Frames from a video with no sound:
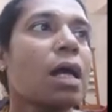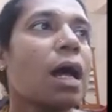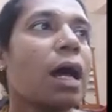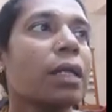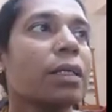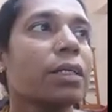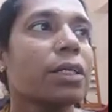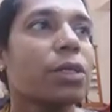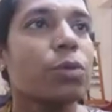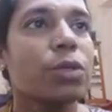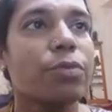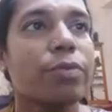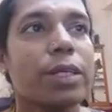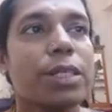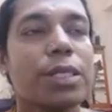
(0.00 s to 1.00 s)
and ground
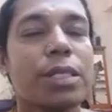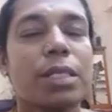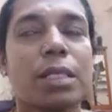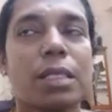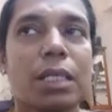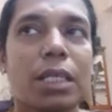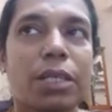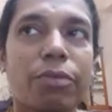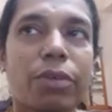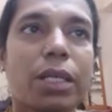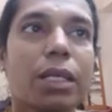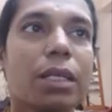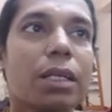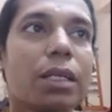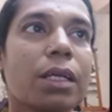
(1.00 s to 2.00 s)
reflection
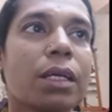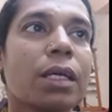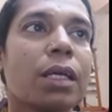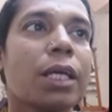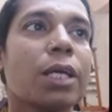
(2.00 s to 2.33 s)
significantly